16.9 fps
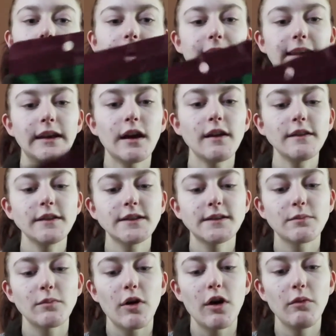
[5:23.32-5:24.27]
I got the
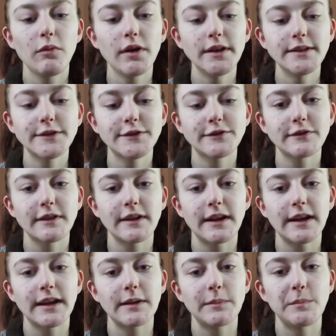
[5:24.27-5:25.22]
small one so that
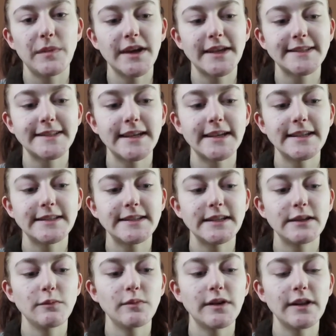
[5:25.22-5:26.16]
I could mix it,
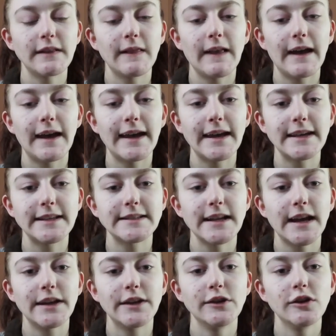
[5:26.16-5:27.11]
see what he
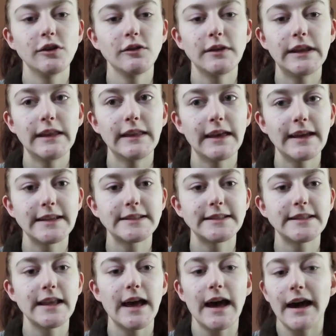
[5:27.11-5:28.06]
likes. I know he likes
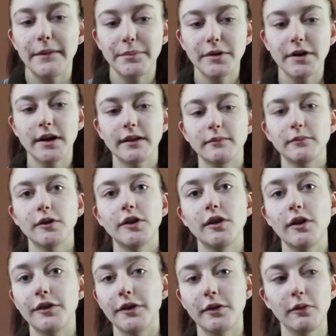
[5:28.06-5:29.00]
the apricot one,
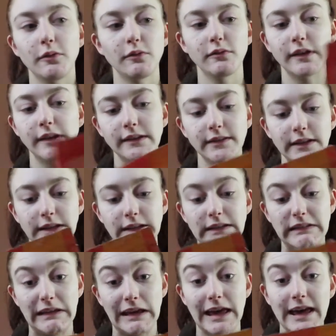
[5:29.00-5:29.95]
although lately
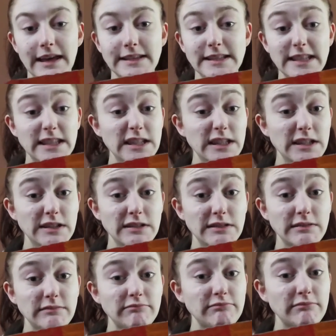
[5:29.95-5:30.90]
he
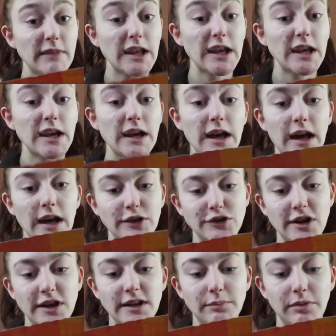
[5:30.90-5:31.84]
hasn't. I
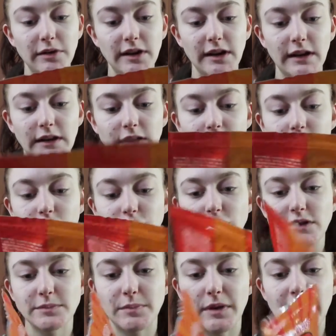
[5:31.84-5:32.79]
tried to put it in there
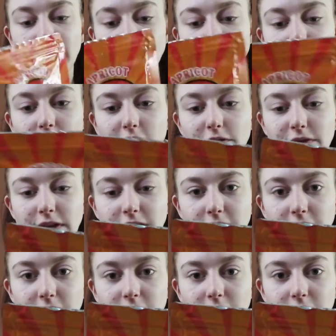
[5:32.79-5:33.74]
just by itself and
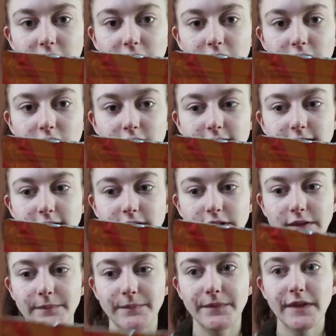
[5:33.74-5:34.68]
he didn't eat it.
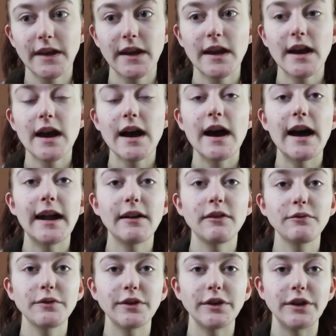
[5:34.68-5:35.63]
So I
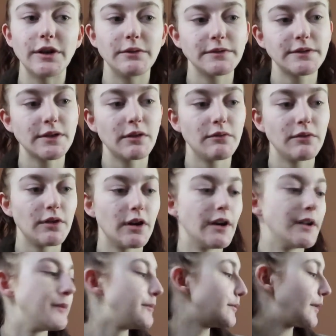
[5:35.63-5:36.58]
don't really know what's going
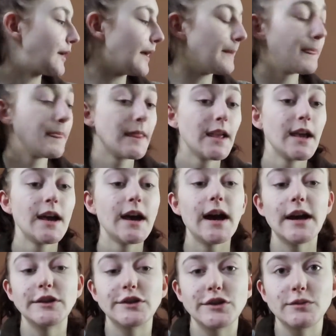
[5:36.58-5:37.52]
on, but
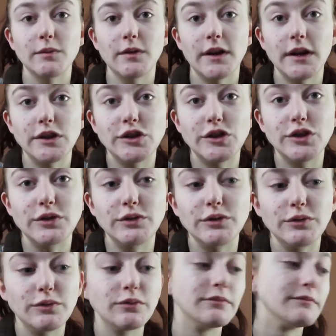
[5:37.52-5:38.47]
I just wanted
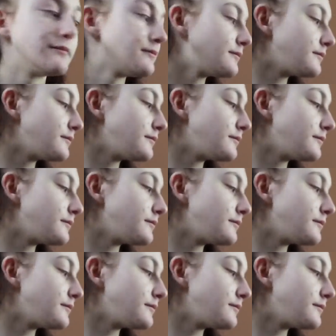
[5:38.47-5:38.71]
to,